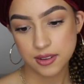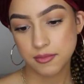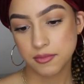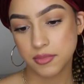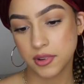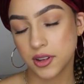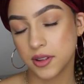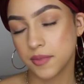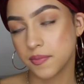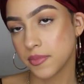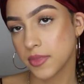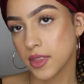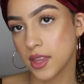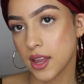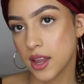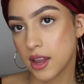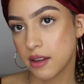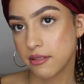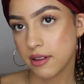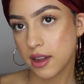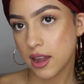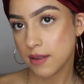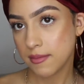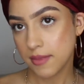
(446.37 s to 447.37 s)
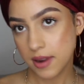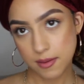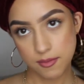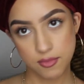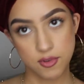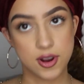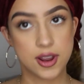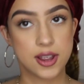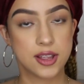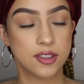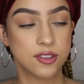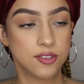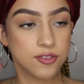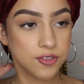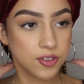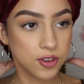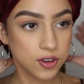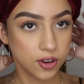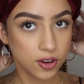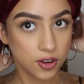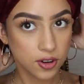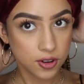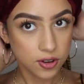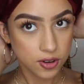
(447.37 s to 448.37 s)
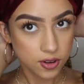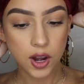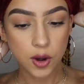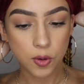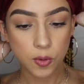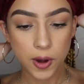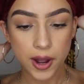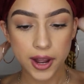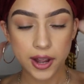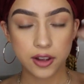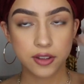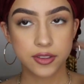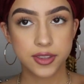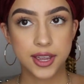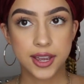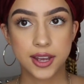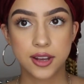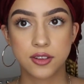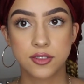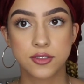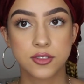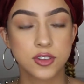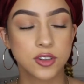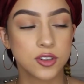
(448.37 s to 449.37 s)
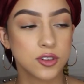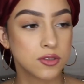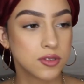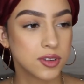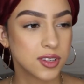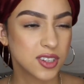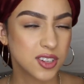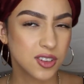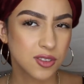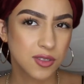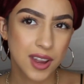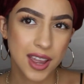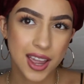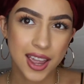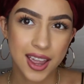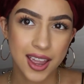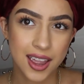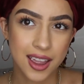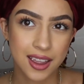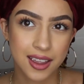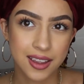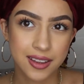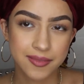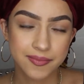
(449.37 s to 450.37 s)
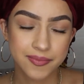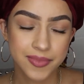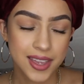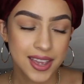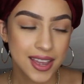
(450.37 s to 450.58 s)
but I've had my braids for a while now, so it's okay.